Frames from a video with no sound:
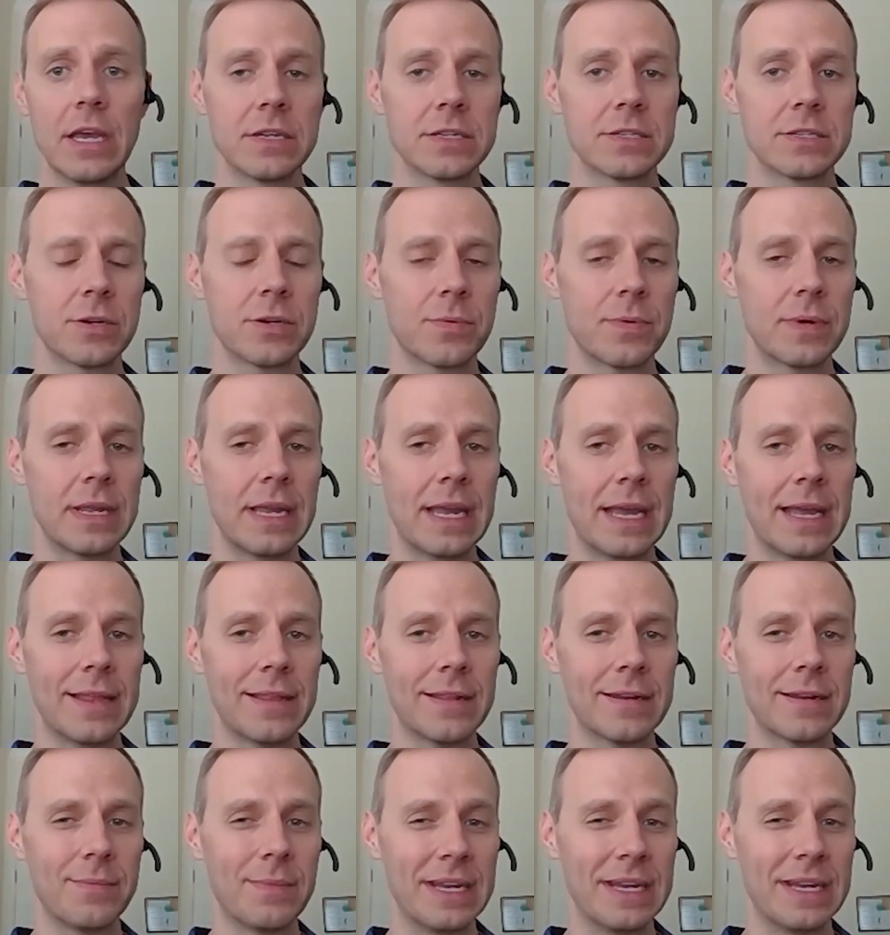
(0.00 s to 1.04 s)
So
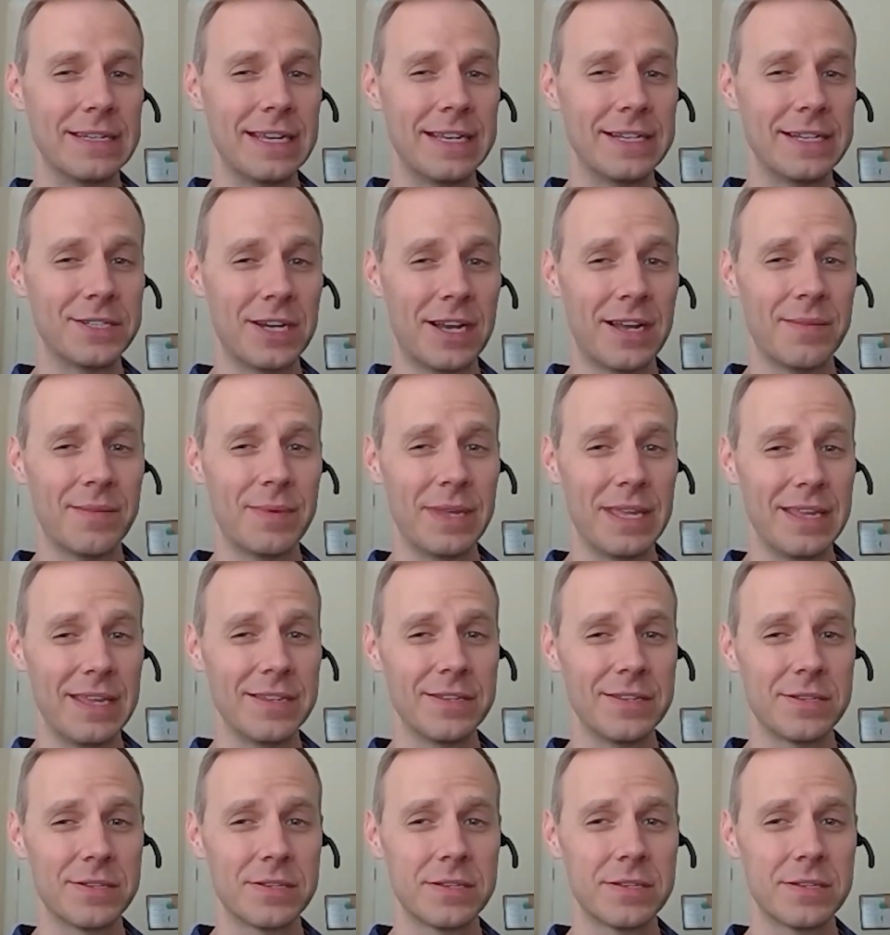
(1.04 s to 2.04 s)
reality, my day job is